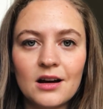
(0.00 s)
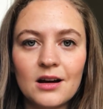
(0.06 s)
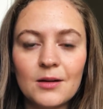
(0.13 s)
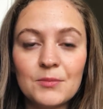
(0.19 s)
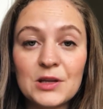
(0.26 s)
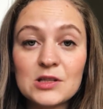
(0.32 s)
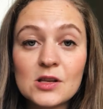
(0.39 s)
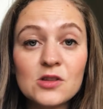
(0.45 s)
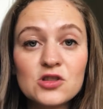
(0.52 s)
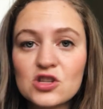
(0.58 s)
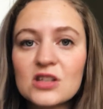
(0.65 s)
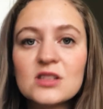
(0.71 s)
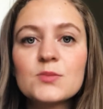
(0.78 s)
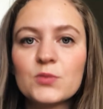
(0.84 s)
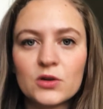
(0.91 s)
it's not
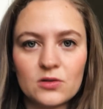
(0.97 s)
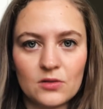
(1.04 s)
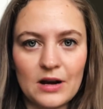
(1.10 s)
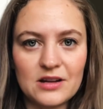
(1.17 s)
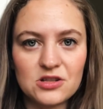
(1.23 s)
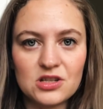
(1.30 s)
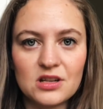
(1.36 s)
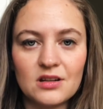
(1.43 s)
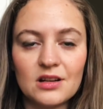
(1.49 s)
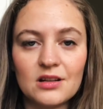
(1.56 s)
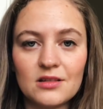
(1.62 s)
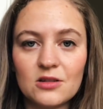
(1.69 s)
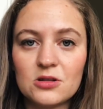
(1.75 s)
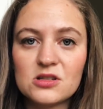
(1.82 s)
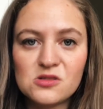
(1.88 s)
just progression,
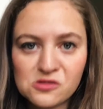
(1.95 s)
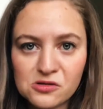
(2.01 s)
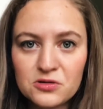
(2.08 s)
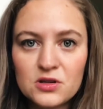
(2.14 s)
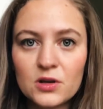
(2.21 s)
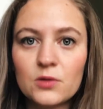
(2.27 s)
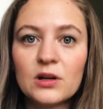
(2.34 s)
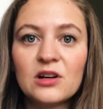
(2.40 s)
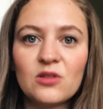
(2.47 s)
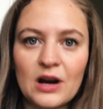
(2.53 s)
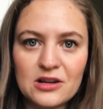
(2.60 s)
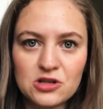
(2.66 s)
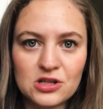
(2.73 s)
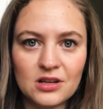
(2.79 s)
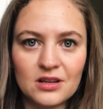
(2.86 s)
there is also a
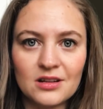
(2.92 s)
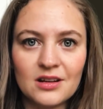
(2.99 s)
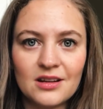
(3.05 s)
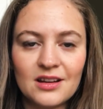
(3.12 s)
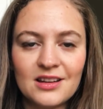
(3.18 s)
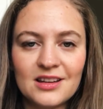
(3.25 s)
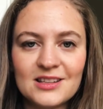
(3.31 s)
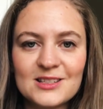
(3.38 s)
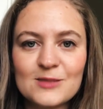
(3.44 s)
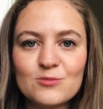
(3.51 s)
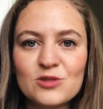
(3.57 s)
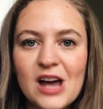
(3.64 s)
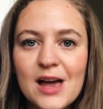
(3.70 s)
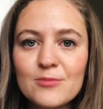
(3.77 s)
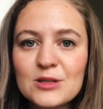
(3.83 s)
regression.
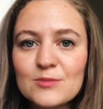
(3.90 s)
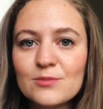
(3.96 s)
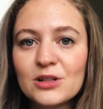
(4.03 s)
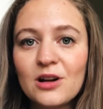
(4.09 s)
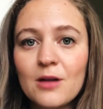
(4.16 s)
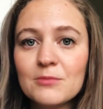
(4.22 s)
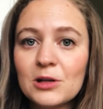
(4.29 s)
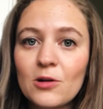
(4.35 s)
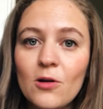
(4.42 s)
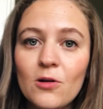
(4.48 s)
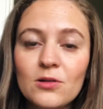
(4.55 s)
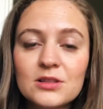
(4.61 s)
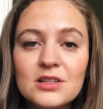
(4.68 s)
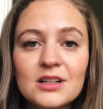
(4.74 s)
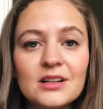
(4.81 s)
Sometimes I'm becoming
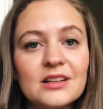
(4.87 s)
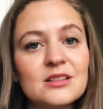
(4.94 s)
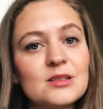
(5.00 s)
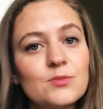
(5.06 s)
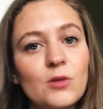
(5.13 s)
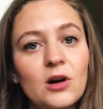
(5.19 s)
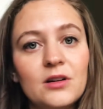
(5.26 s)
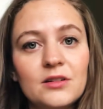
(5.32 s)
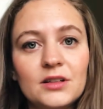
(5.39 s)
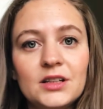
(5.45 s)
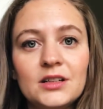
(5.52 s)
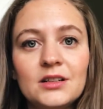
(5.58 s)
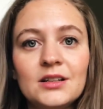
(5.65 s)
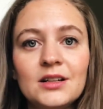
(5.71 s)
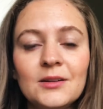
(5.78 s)
older and
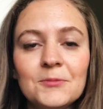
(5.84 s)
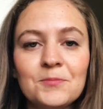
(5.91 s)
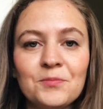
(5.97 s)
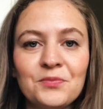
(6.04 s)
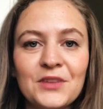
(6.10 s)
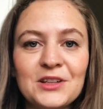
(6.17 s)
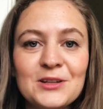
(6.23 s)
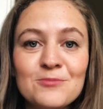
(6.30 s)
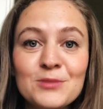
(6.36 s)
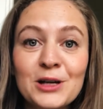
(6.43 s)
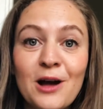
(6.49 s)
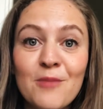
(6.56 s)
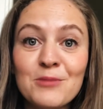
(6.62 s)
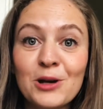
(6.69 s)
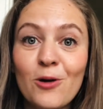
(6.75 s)
smarter, then I'm
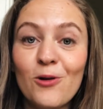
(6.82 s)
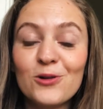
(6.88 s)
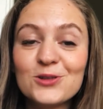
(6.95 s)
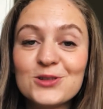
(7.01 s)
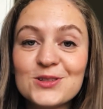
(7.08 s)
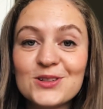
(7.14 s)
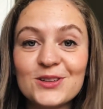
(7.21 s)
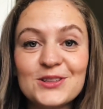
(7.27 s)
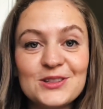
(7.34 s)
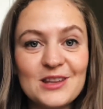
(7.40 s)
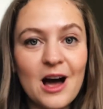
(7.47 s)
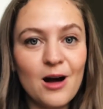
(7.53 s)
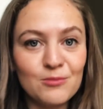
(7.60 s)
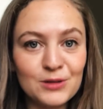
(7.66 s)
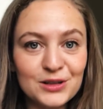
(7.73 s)
becoming also
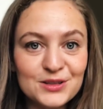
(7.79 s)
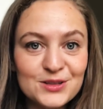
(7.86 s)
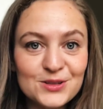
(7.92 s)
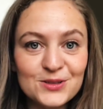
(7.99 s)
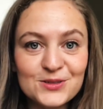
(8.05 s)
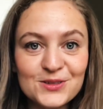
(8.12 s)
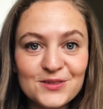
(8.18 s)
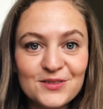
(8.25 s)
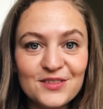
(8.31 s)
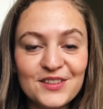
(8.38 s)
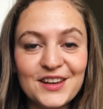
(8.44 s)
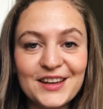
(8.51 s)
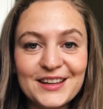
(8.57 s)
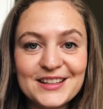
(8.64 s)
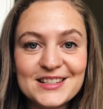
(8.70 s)
dumber in certain
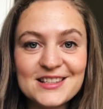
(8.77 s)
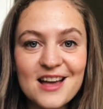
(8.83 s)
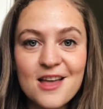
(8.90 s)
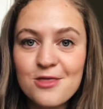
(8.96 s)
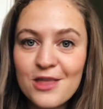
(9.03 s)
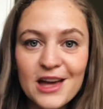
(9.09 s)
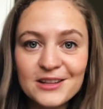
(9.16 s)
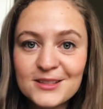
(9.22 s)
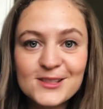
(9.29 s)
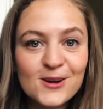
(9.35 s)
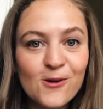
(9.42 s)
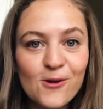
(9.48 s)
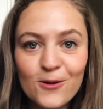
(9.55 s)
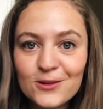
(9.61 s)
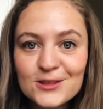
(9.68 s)
things. And that's
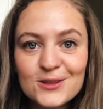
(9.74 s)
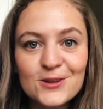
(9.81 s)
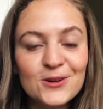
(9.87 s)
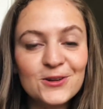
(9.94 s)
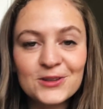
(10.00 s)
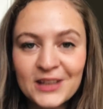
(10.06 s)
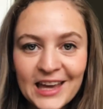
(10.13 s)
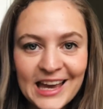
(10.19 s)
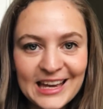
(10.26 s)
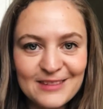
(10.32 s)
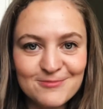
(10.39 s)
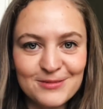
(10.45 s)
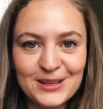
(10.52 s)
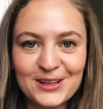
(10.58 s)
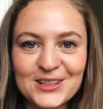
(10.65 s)
also okay,
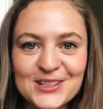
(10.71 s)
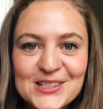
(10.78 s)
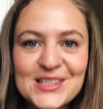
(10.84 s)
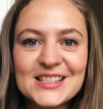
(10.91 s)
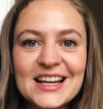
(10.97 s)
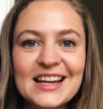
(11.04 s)
because